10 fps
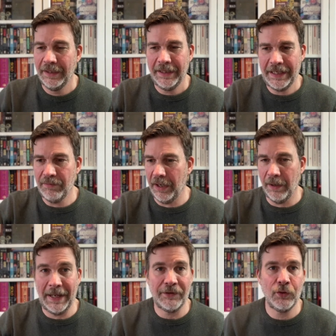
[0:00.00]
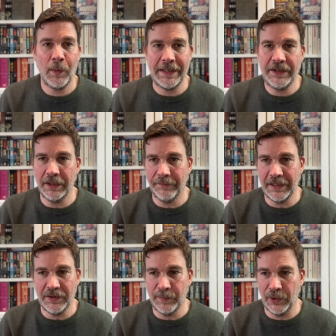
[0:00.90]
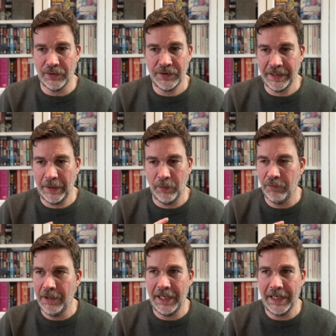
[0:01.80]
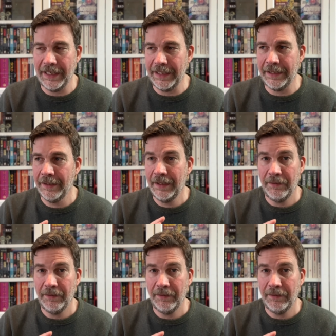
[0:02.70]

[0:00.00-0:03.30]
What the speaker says: he wrote about 20 of these books, and they were really,